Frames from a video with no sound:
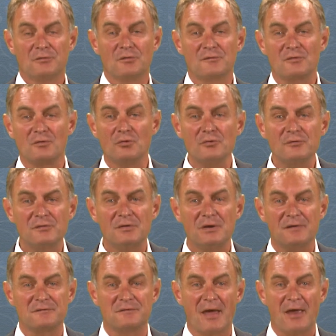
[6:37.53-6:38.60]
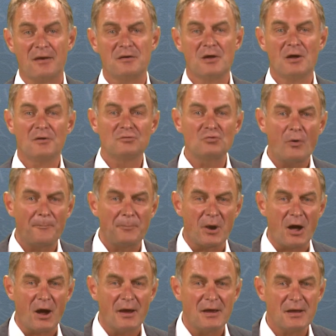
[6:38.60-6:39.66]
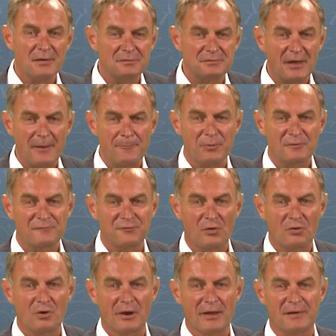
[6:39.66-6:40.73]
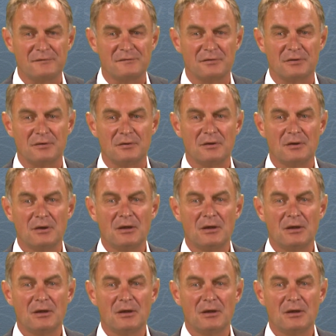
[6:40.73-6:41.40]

The solution is then to apply tapered flocculation.